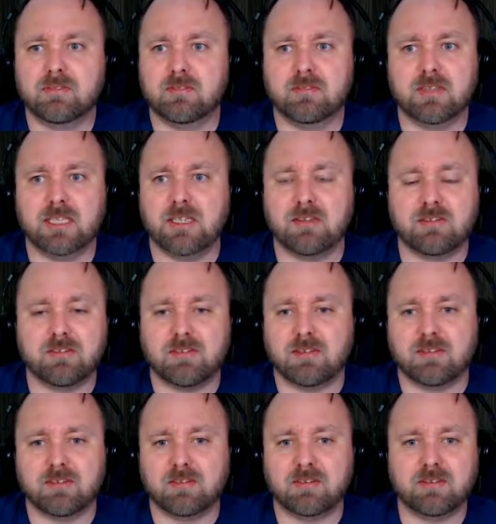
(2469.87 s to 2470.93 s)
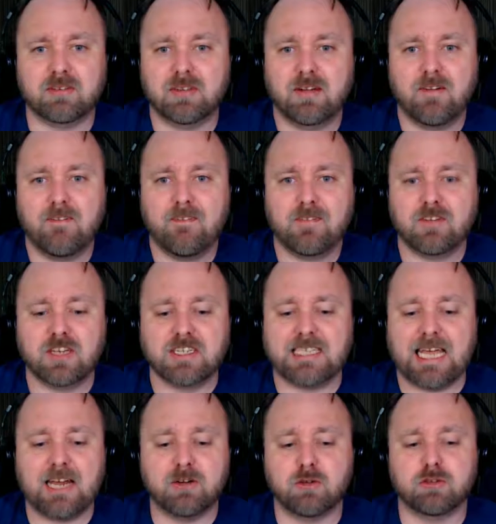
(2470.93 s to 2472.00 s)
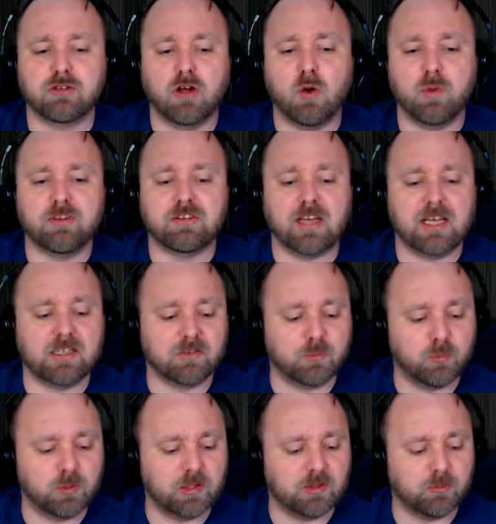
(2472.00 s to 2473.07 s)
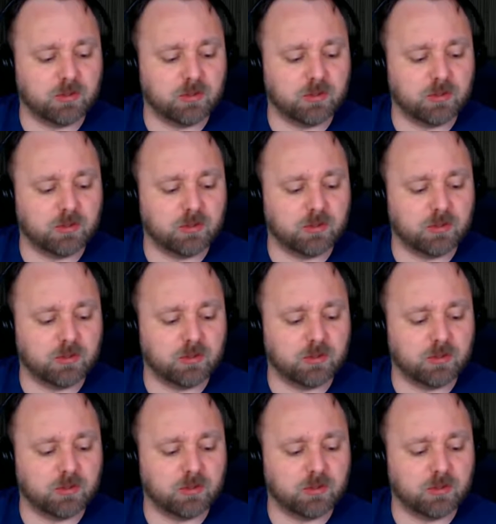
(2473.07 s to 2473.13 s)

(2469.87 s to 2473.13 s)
It's just... Nintendo's always had it really,